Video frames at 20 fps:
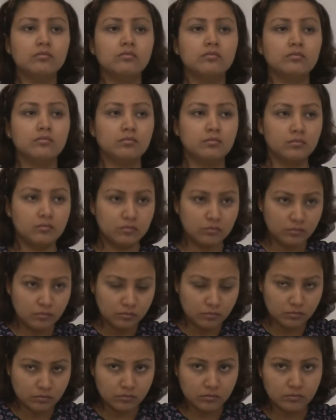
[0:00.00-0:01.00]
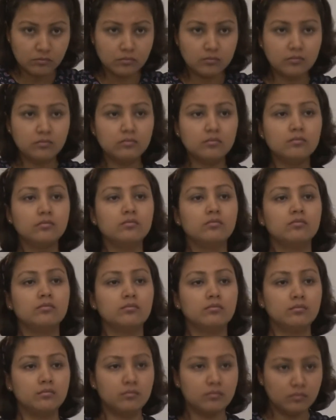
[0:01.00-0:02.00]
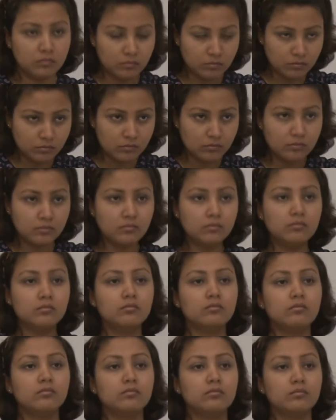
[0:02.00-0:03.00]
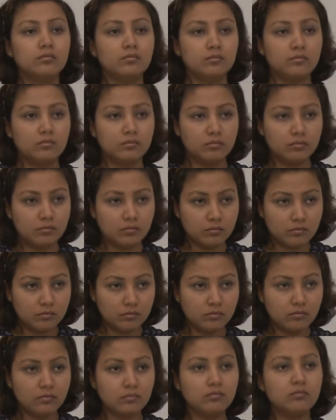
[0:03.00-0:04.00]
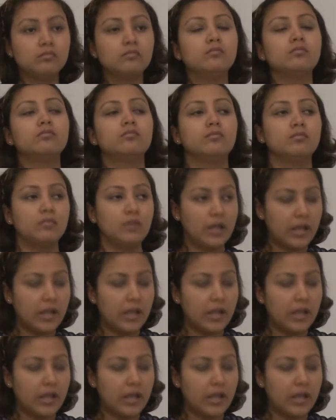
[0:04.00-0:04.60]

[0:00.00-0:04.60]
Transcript: just because you don't have insurance, I mean, they're not required to treat you with giving medication.